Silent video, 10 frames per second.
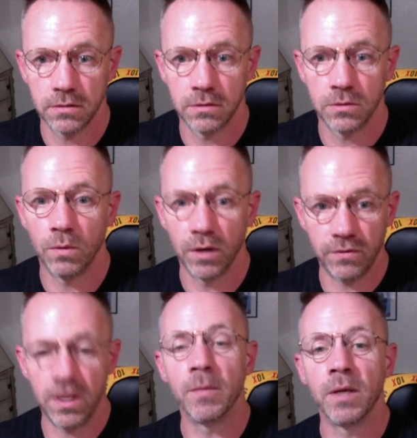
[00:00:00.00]
whatever
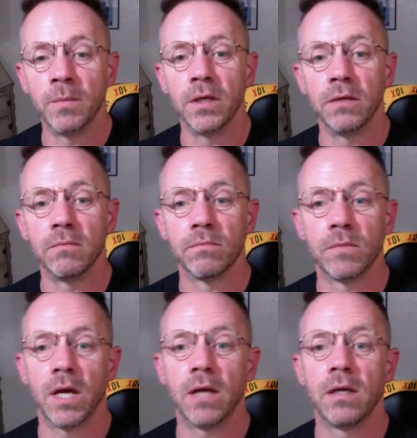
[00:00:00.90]
that may be.
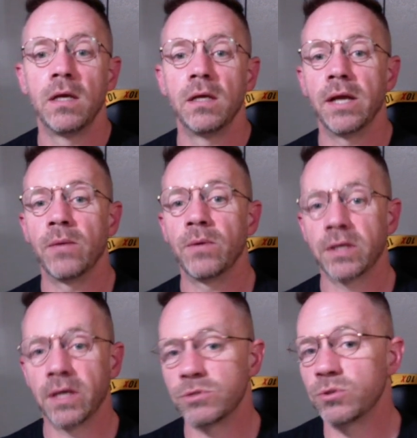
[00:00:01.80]
Okay. Now, when it
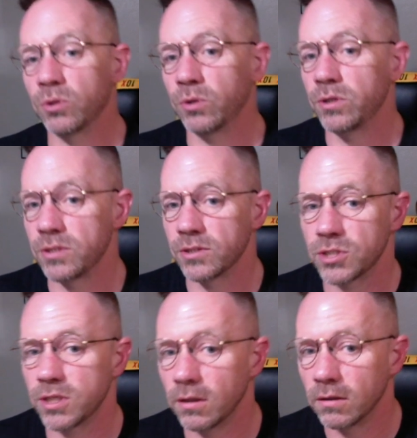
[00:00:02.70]
comes to increasing
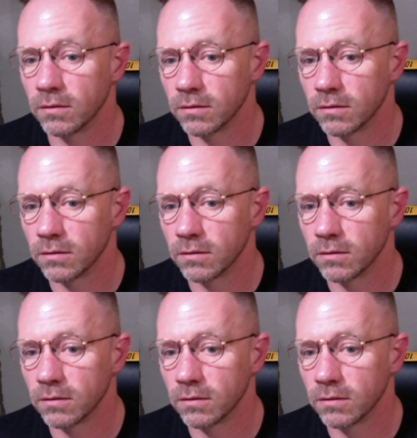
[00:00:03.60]
skill,